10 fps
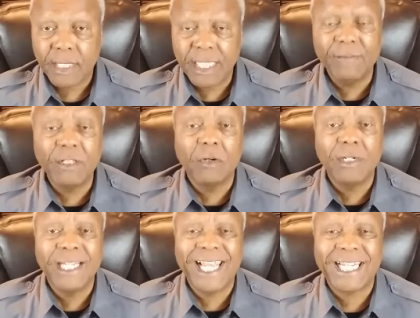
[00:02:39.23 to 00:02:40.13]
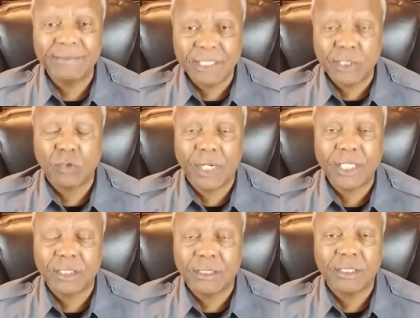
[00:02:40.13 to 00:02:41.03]
even though negative
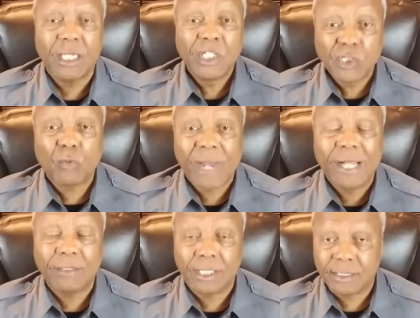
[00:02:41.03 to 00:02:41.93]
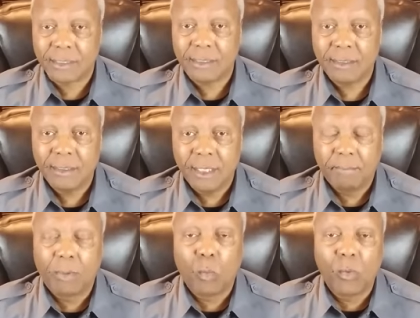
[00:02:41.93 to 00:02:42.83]
situations surround us,
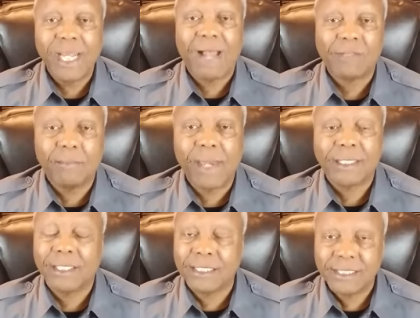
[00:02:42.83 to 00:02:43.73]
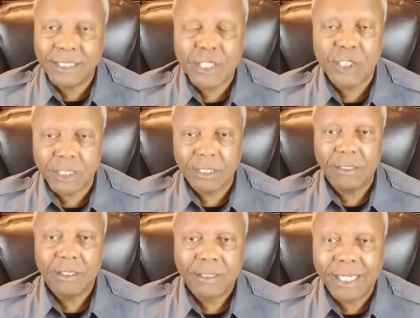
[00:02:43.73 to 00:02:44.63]
but we have to make the decision
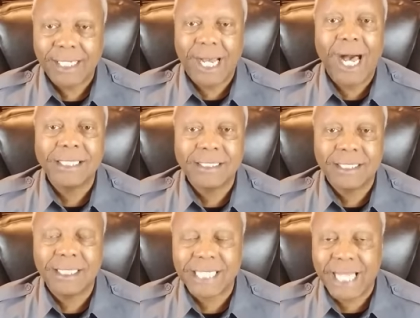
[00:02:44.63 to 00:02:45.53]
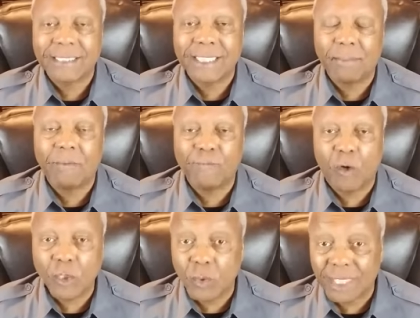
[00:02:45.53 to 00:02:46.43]
that God says, I set
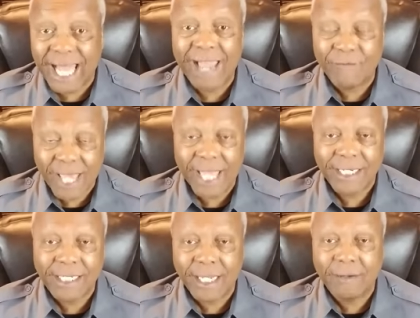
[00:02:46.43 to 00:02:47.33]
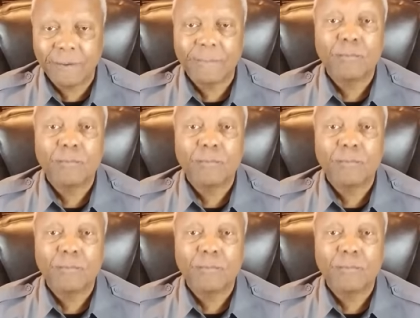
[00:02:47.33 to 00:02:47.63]
before you life and death,